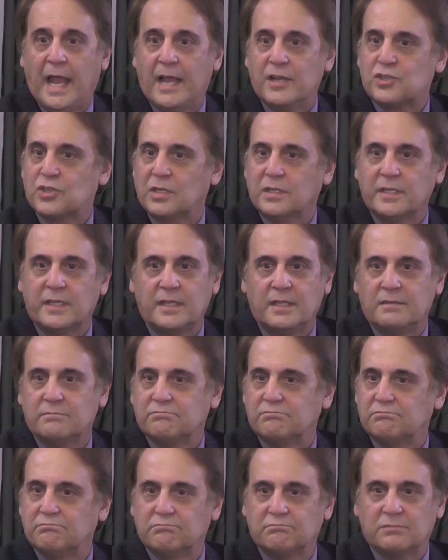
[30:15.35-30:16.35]
Actually,
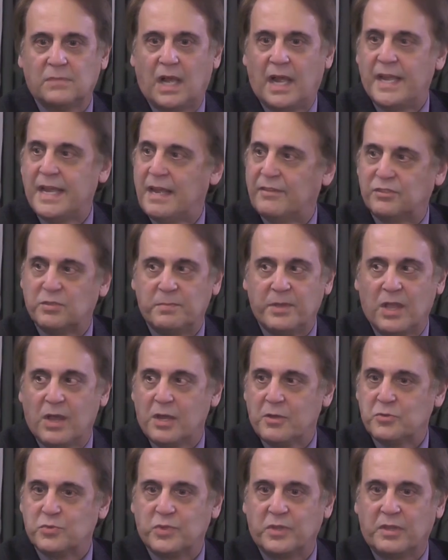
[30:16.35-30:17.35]
I have to be
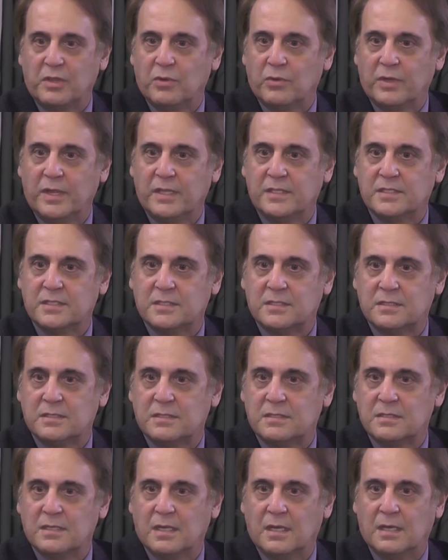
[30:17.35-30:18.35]
honest with you.
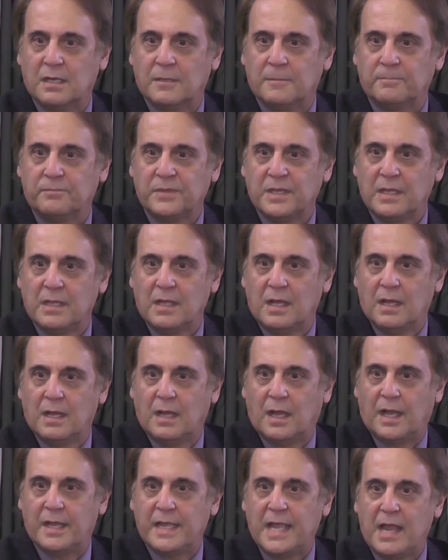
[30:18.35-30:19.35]
It's
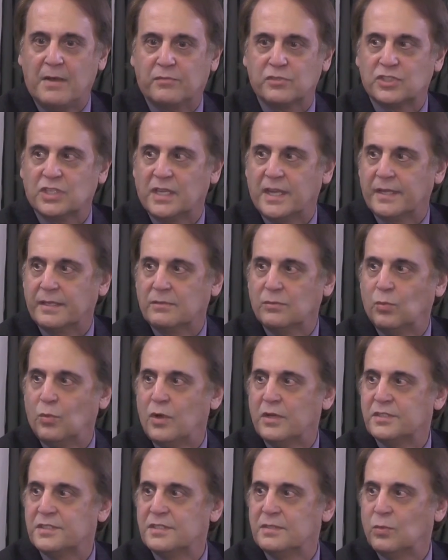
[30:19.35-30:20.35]
I average like
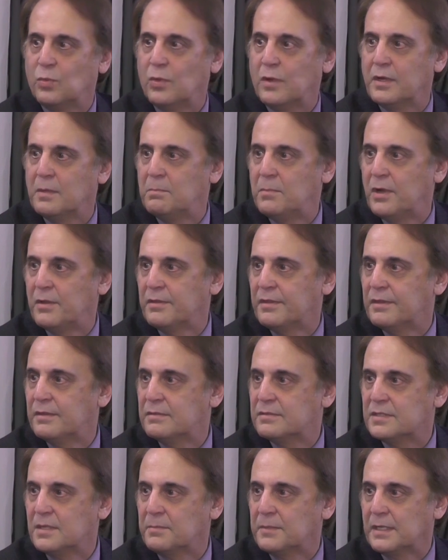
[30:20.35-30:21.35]
one a month,
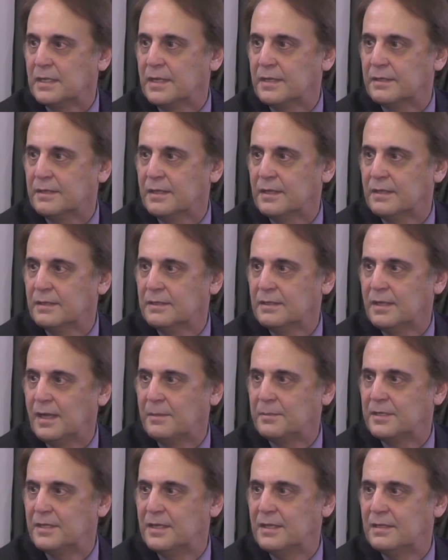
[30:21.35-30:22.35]
something like that. It's
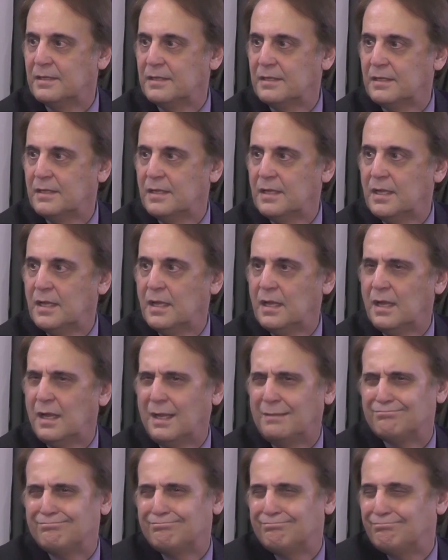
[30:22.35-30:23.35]
not bad. I mean,
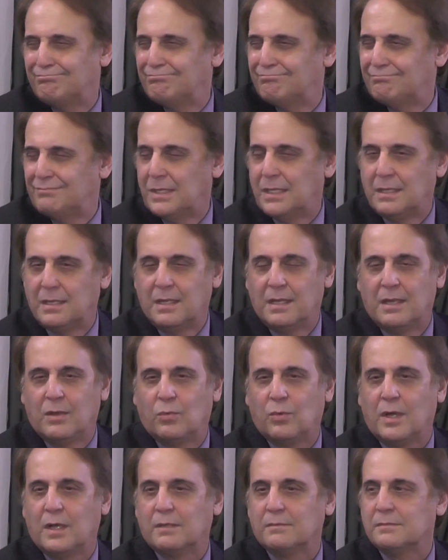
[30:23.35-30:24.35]
considering the.
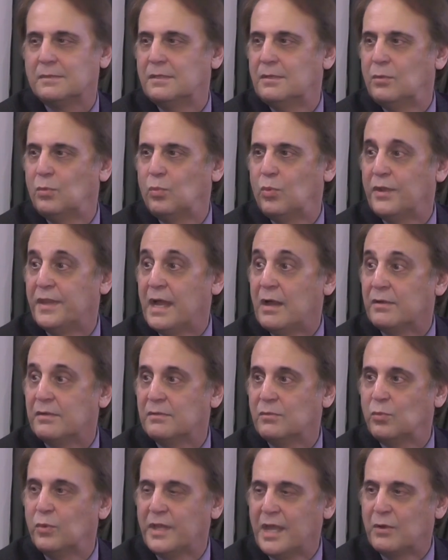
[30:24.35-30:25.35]
Well,
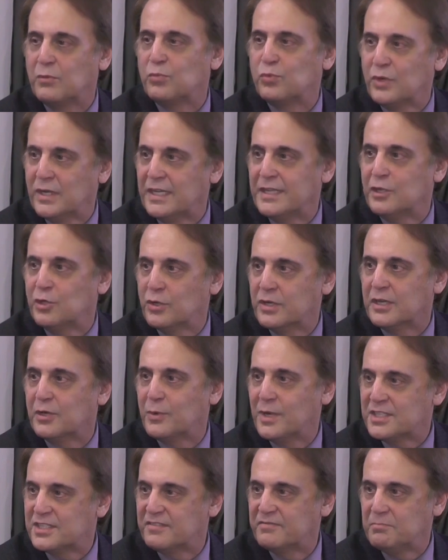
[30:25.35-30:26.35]
without really good
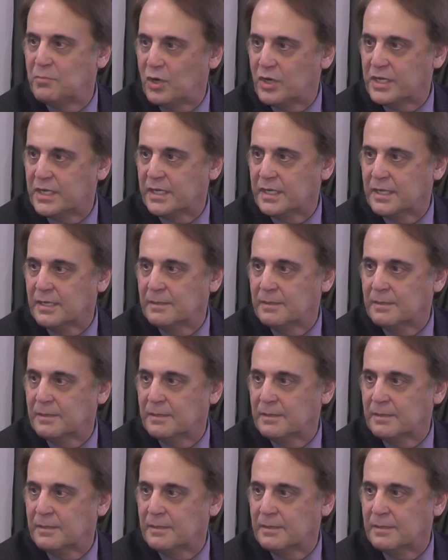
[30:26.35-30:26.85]
aggressive marketing.